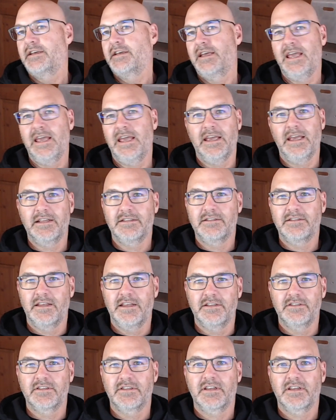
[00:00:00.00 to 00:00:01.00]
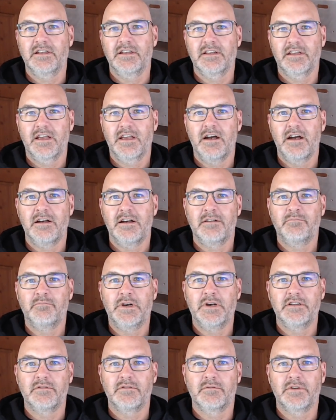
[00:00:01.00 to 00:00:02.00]
hey, it's going to come,
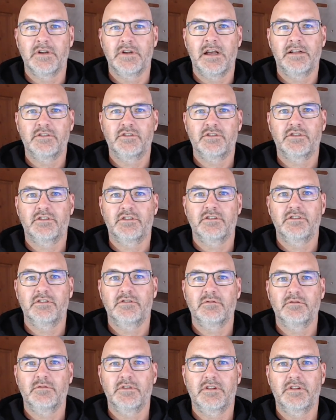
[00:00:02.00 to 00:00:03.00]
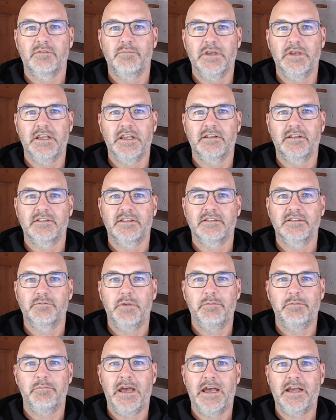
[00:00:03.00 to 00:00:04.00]
but we're not sure because it's
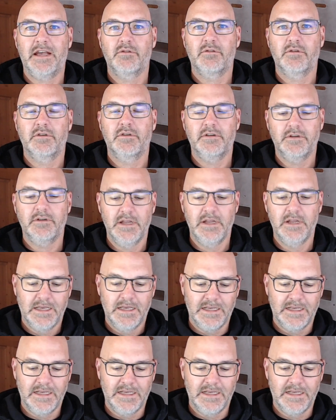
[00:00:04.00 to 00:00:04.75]
been back ordered.